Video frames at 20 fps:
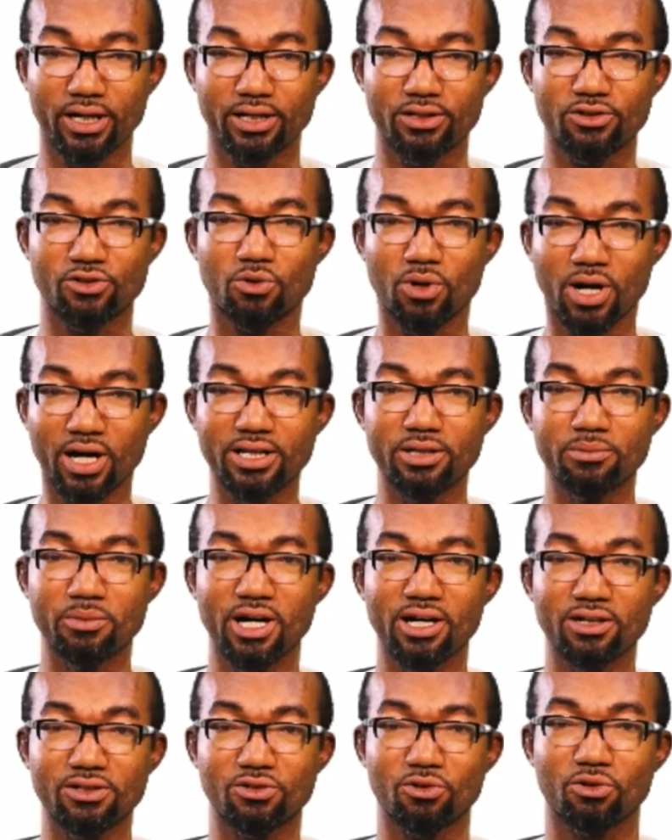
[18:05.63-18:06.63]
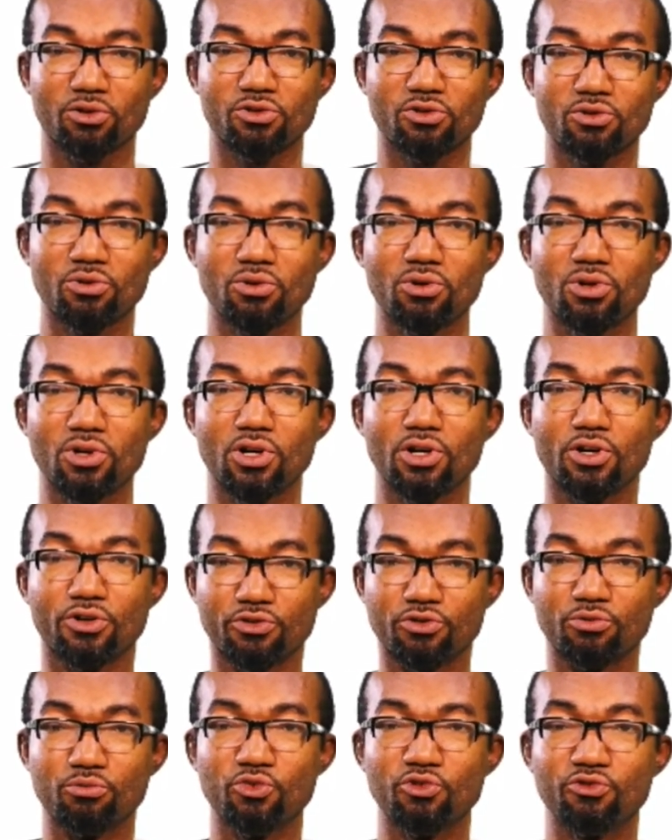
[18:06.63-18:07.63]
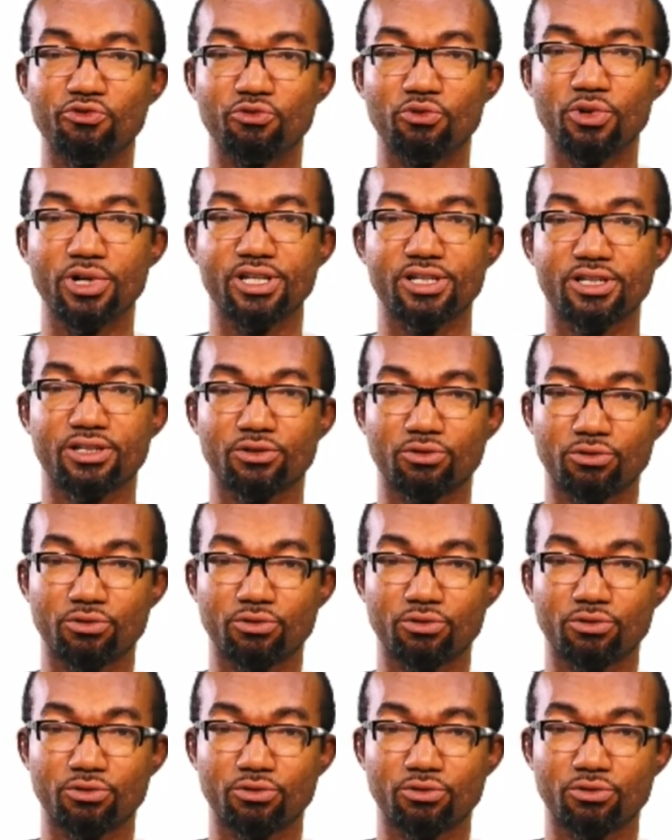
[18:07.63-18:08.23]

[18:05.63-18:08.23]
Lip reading: So animals also remove waste